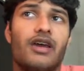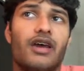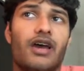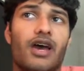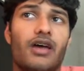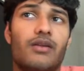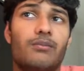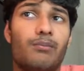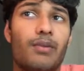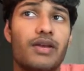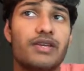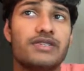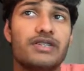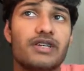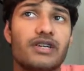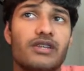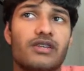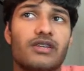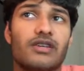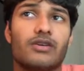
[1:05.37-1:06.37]
And
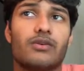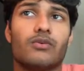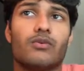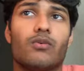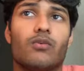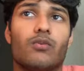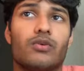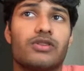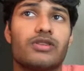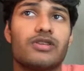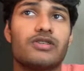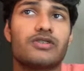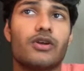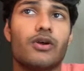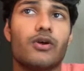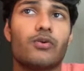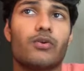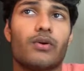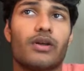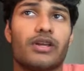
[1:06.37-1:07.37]
basically, what this
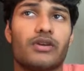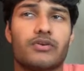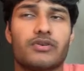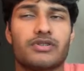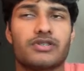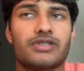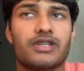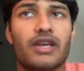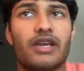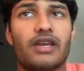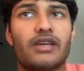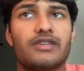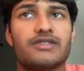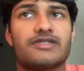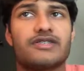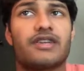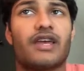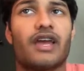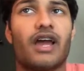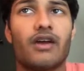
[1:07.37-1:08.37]
code right here is saying is
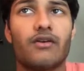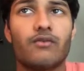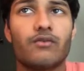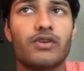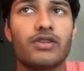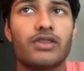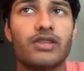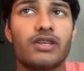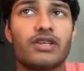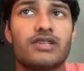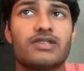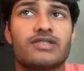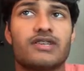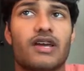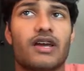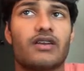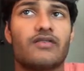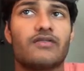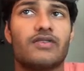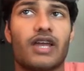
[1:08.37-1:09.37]
that everything
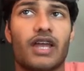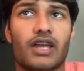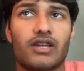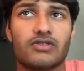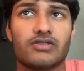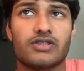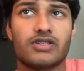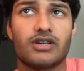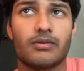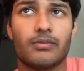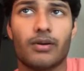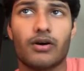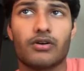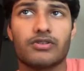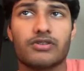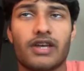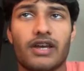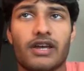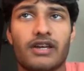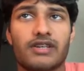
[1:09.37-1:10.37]
inside of the HTML
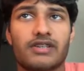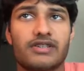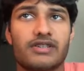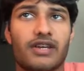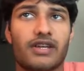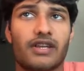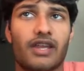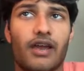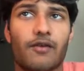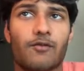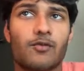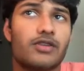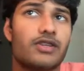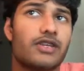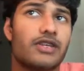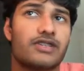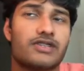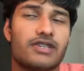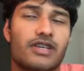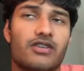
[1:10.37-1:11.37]
tag and everything
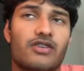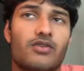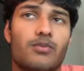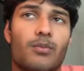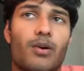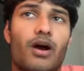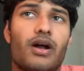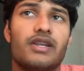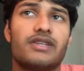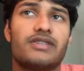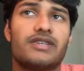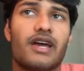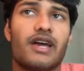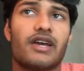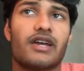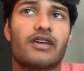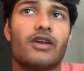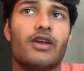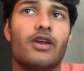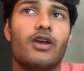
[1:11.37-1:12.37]
inside of the body
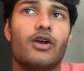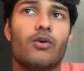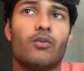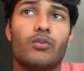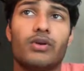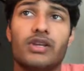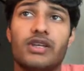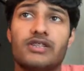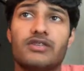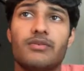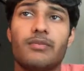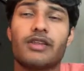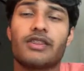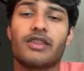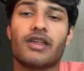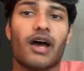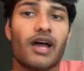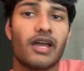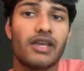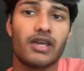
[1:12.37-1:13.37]
tag, we need to make the
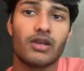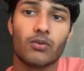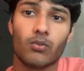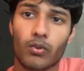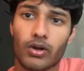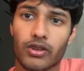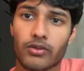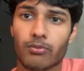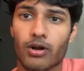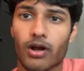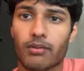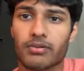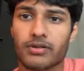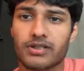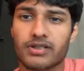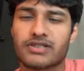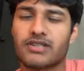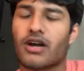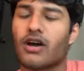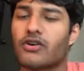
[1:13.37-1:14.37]
height and width
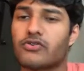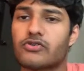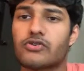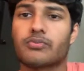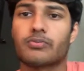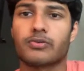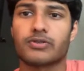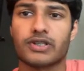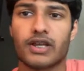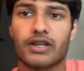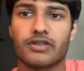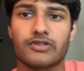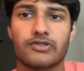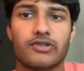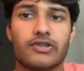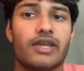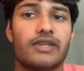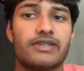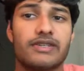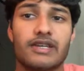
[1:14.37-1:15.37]
properties 100% so that
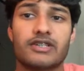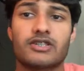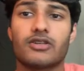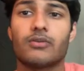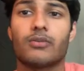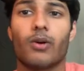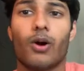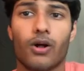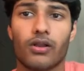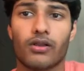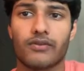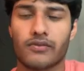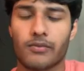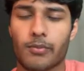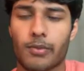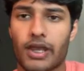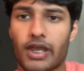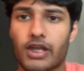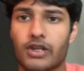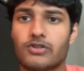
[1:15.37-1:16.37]
it takes up all of the
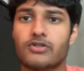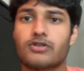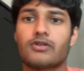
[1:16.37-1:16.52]
page.